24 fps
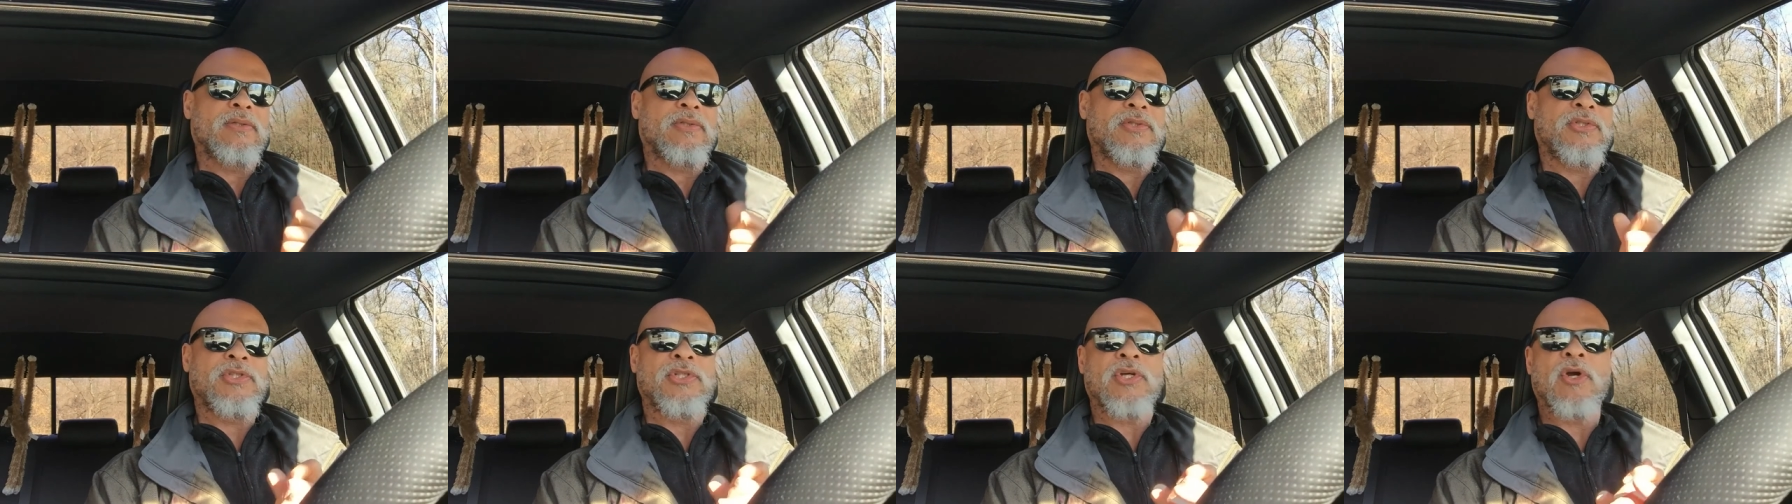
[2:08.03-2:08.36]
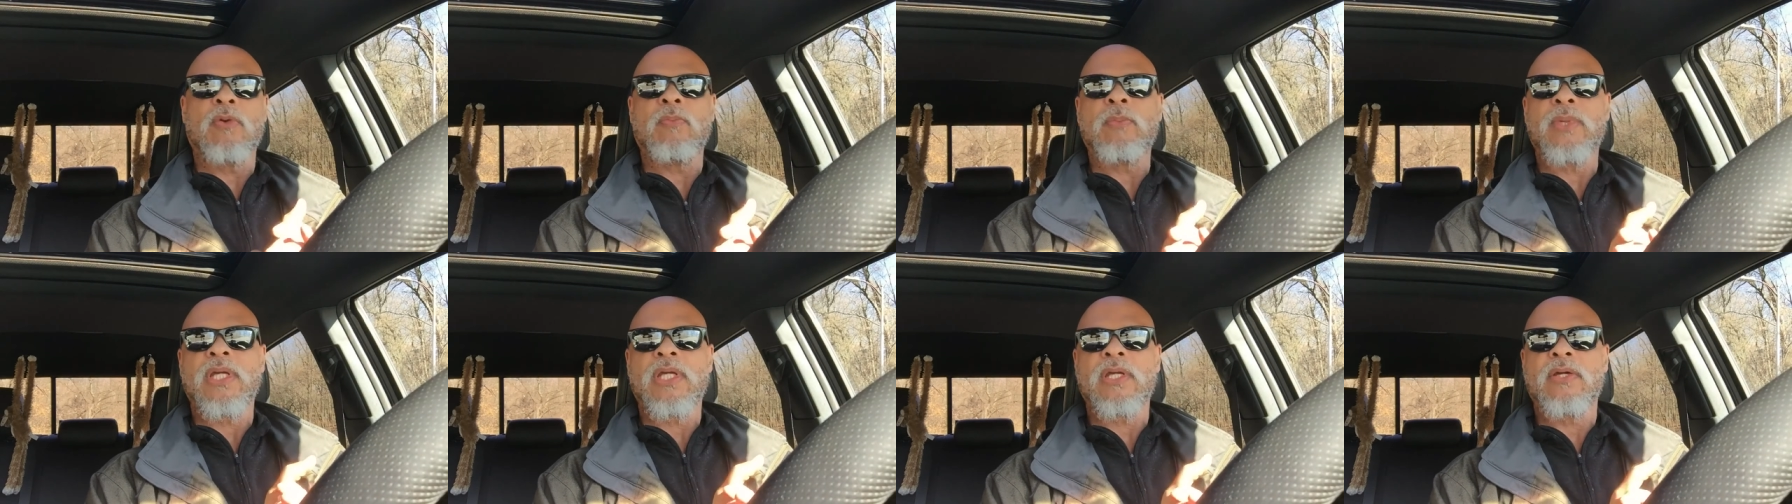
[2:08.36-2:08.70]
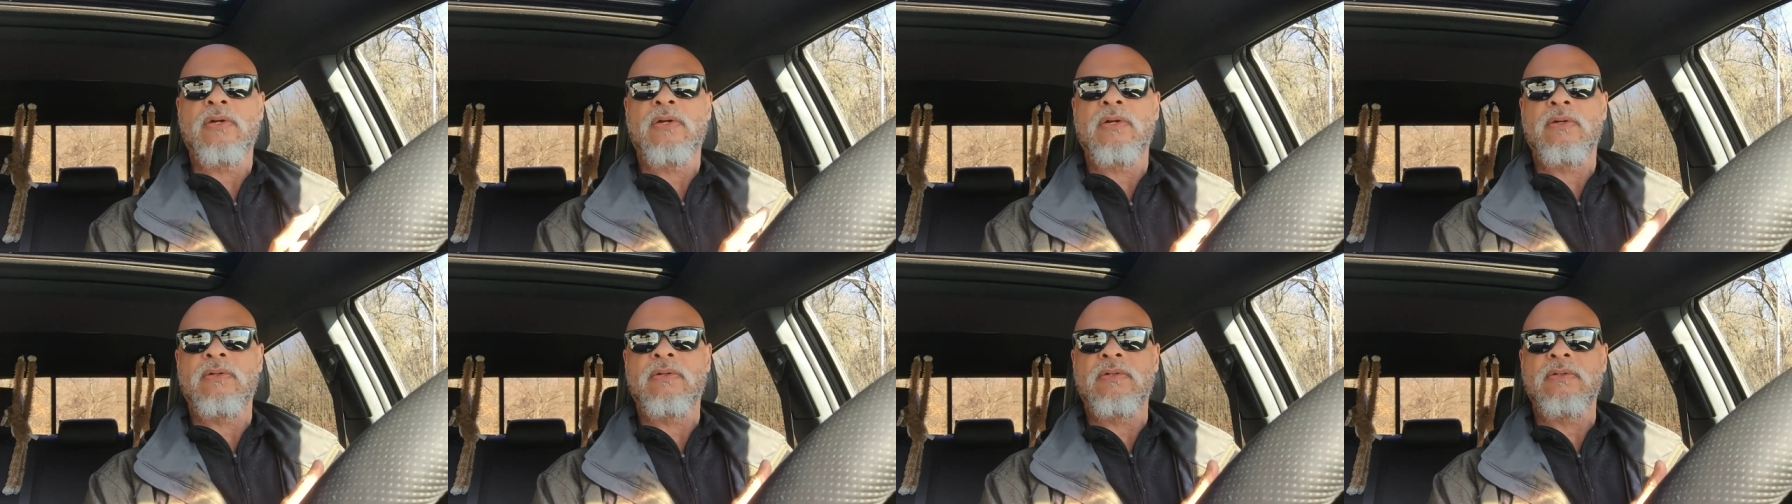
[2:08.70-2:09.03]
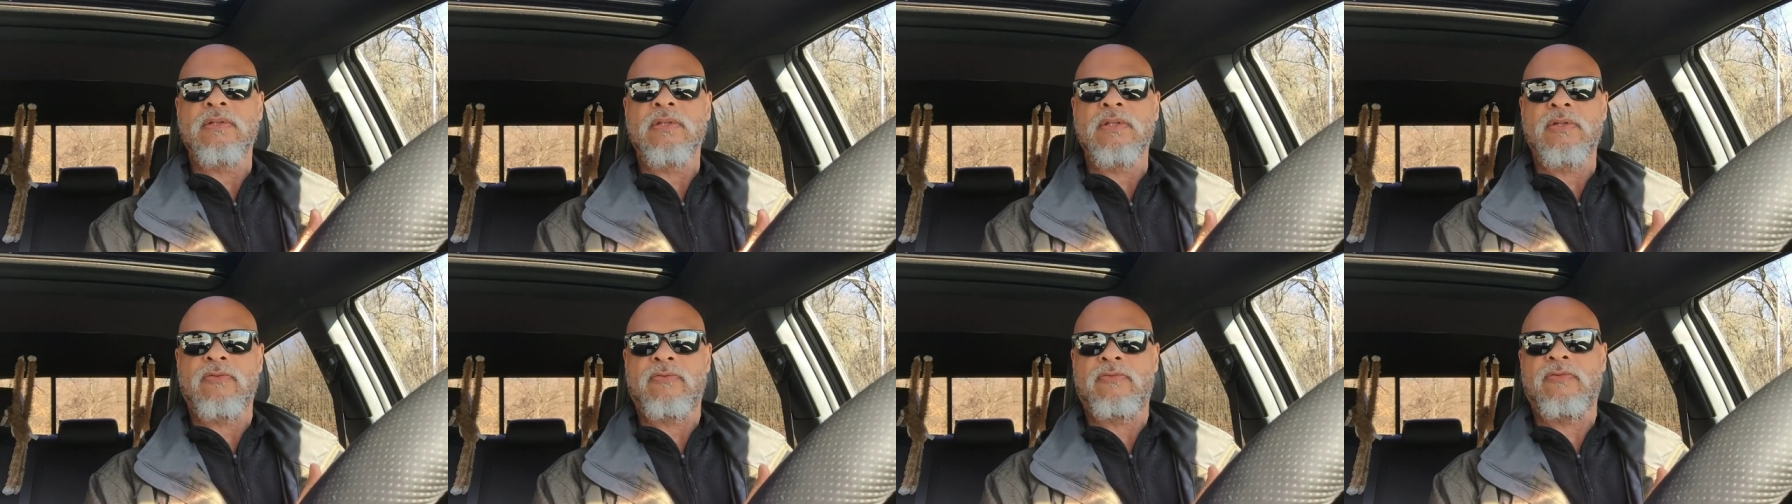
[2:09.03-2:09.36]
"Show me your
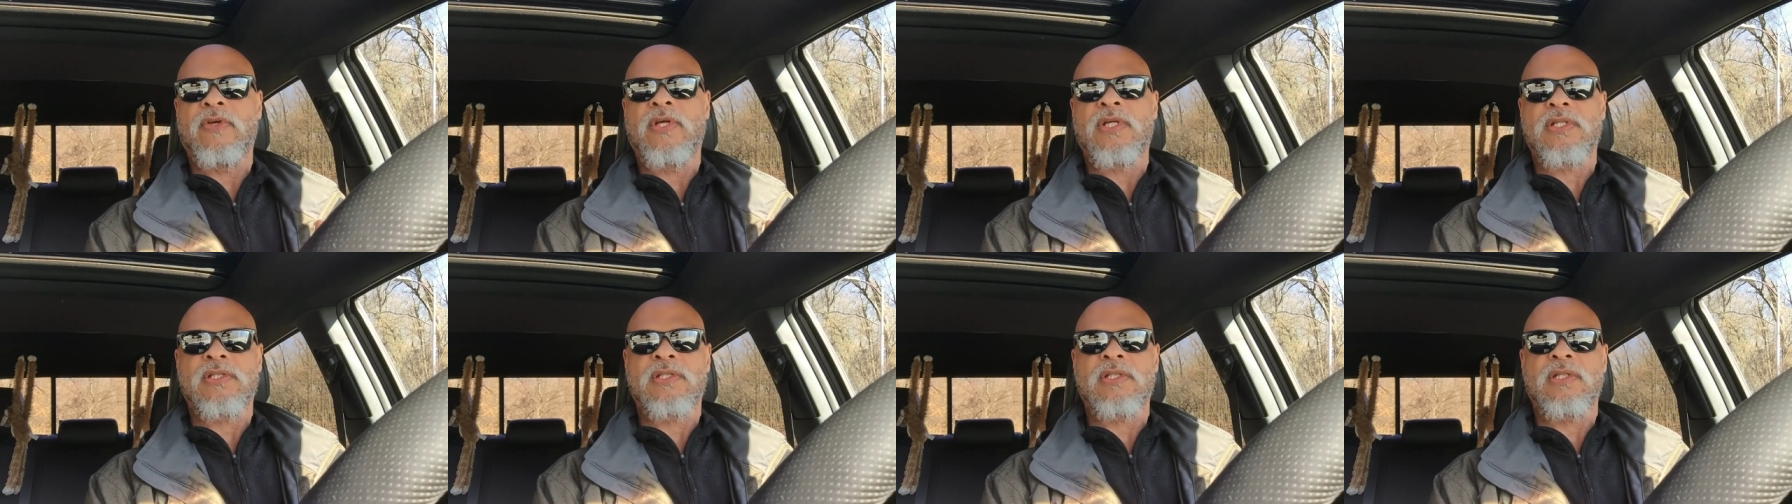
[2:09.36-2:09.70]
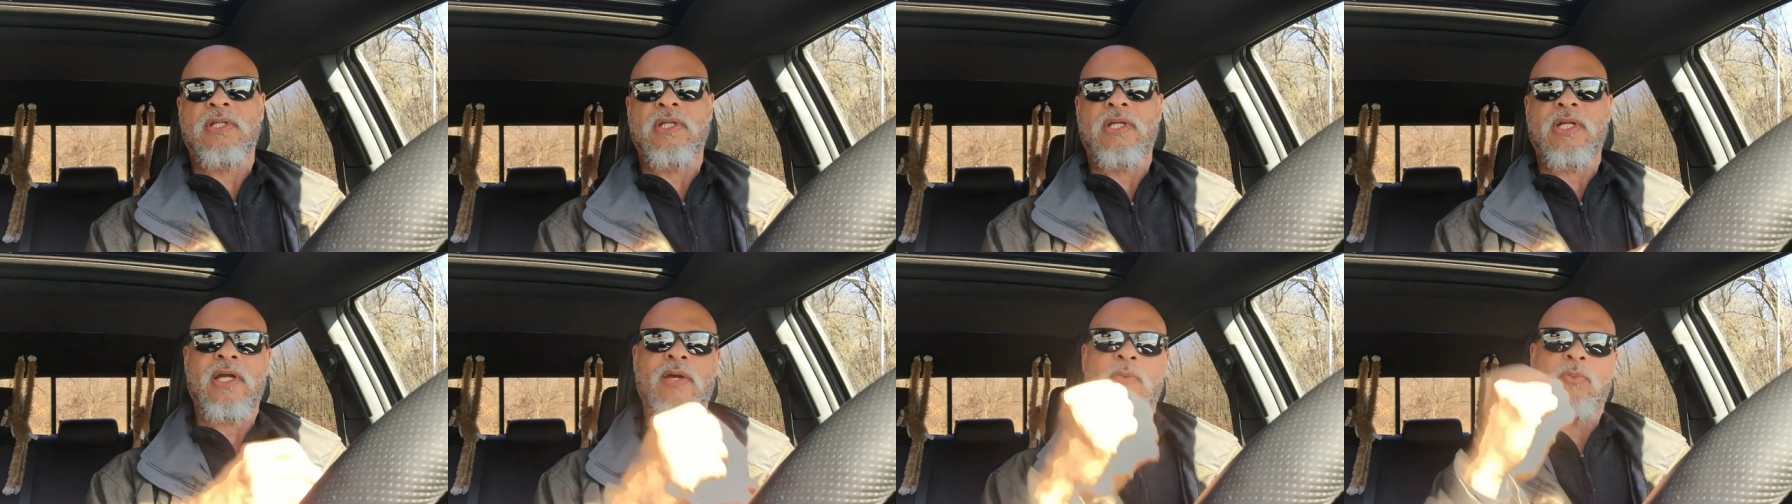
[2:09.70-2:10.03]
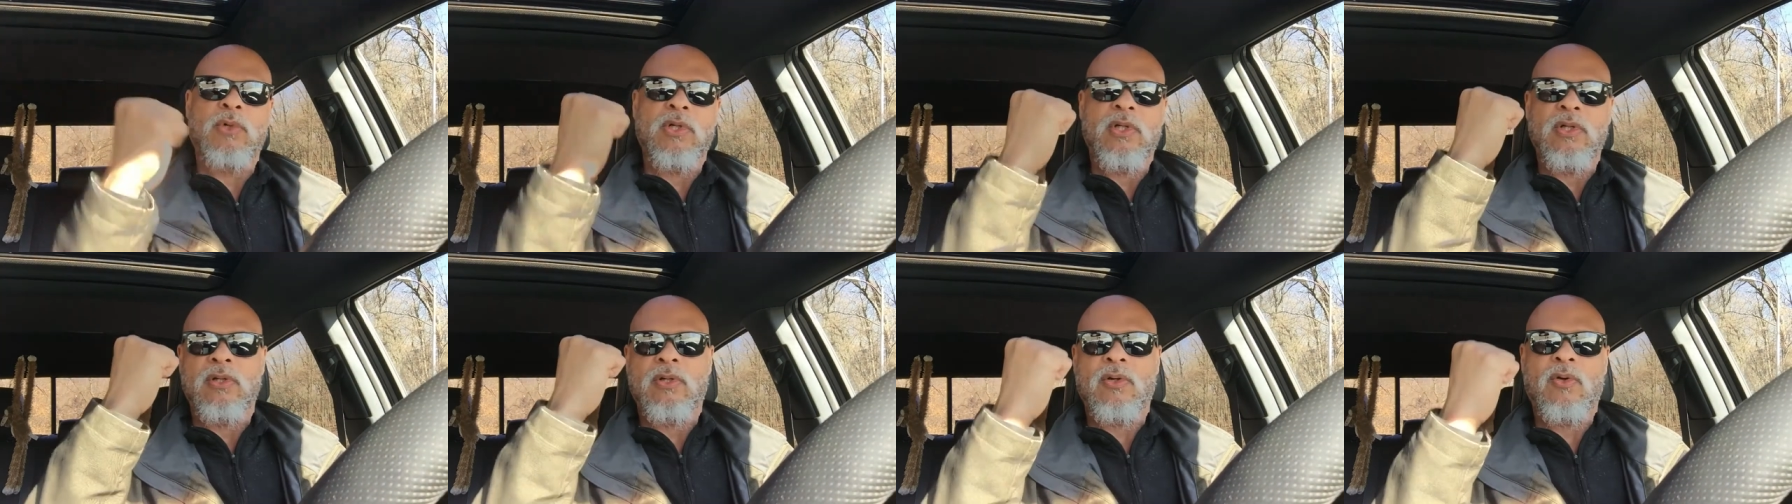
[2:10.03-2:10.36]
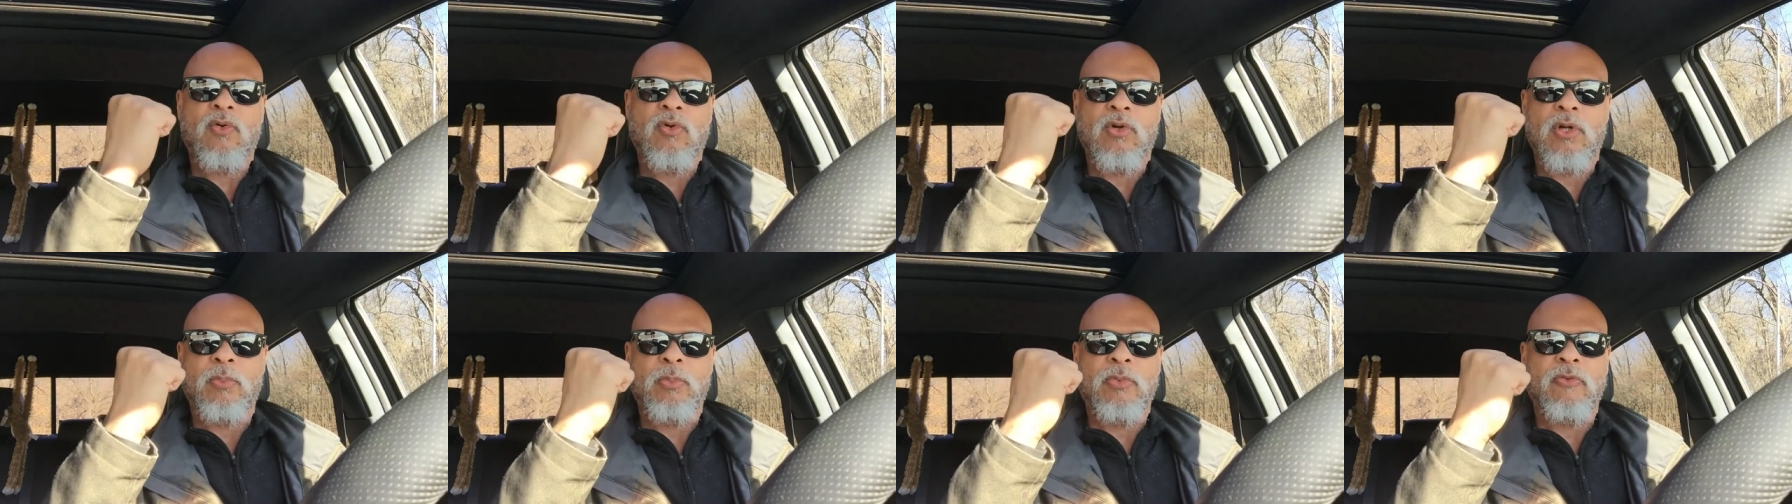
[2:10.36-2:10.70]
fist," and I would
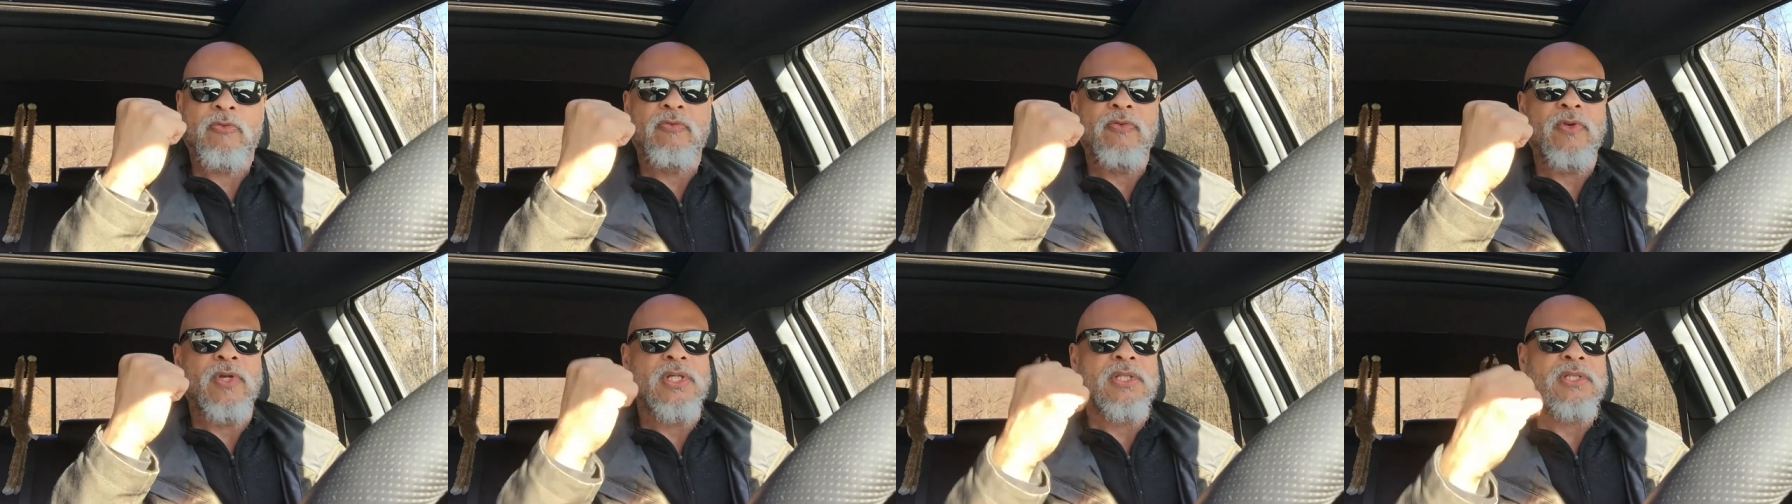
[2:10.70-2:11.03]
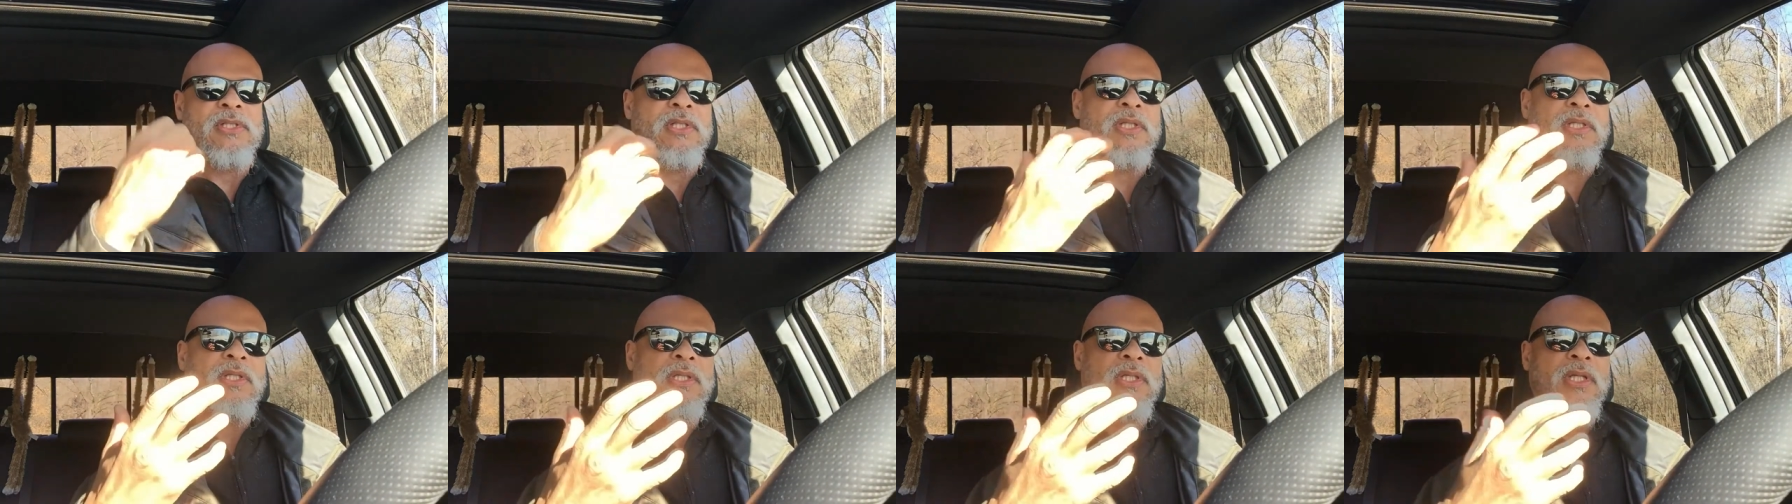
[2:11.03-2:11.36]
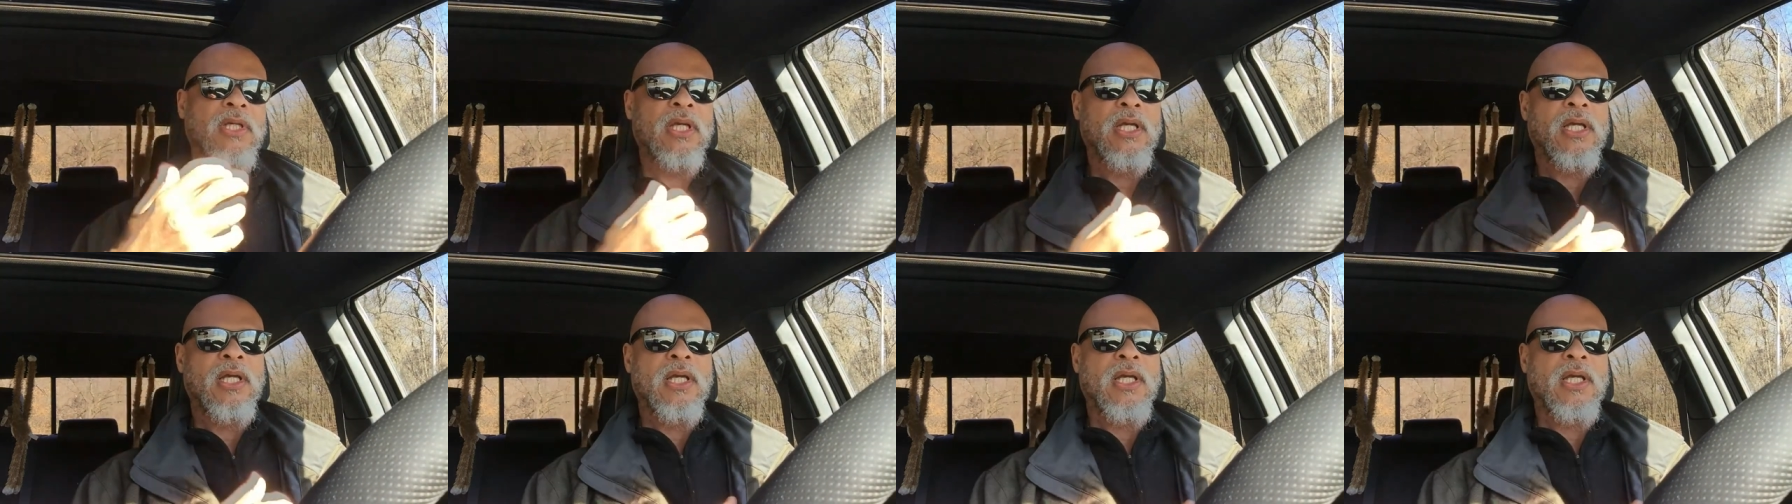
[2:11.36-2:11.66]
hold up a fist, and